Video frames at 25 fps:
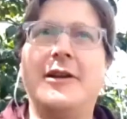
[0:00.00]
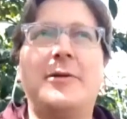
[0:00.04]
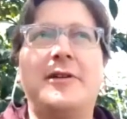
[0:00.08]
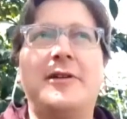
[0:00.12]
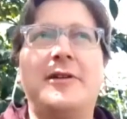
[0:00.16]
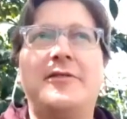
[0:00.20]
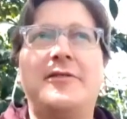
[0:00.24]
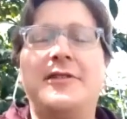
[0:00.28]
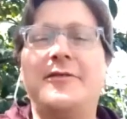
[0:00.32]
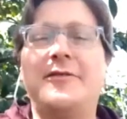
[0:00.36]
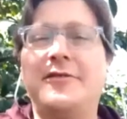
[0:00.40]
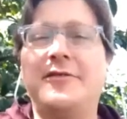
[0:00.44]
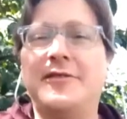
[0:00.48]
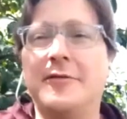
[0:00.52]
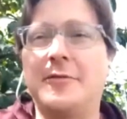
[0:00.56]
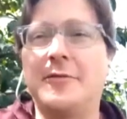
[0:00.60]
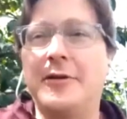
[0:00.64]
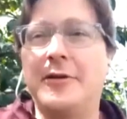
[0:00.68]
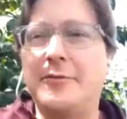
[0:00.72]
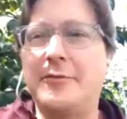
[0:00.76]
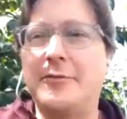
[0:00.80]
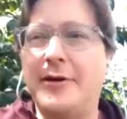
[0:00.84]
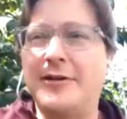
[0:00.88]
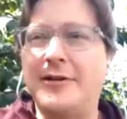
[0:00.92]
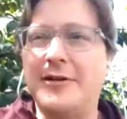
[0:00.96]
have you seen around
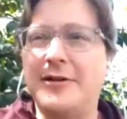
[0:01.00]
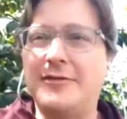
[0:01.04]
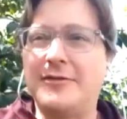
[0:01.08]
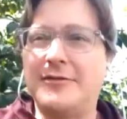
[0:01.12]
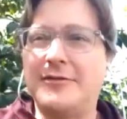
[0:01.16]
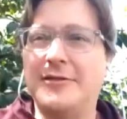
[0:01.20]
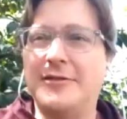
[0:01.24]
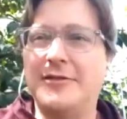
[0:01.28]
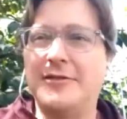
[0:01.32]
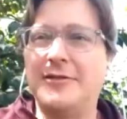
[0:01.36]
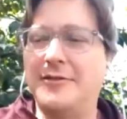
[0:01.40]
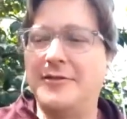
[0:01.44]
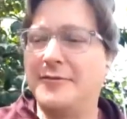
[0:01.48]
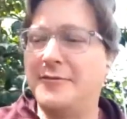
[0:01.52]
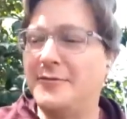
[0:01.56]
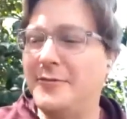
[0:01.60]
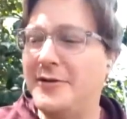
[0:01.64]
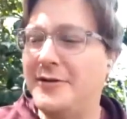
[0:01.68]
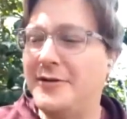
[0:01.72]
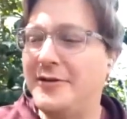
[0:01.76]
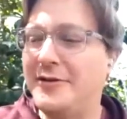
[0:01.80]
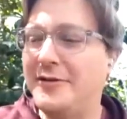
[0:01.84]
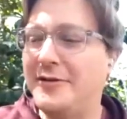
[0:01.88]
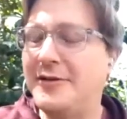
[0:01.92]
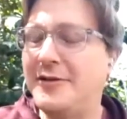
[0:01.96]
Paris, and then
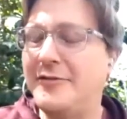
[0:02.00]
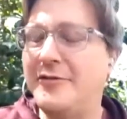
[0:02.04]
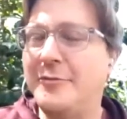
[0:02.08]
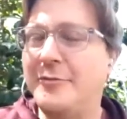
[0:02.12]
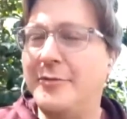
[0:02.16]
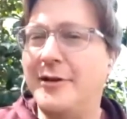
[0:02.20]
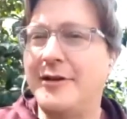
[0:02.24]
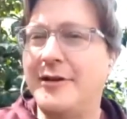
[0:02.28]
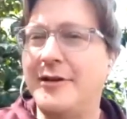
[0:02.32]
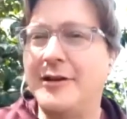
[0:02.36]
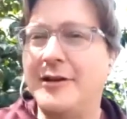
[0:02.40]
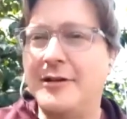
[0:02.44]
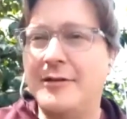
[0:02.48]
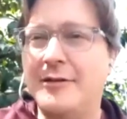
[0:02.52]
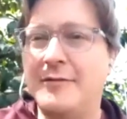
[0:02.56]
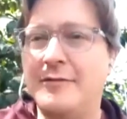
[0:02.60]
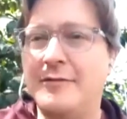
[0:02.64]
where else have you been?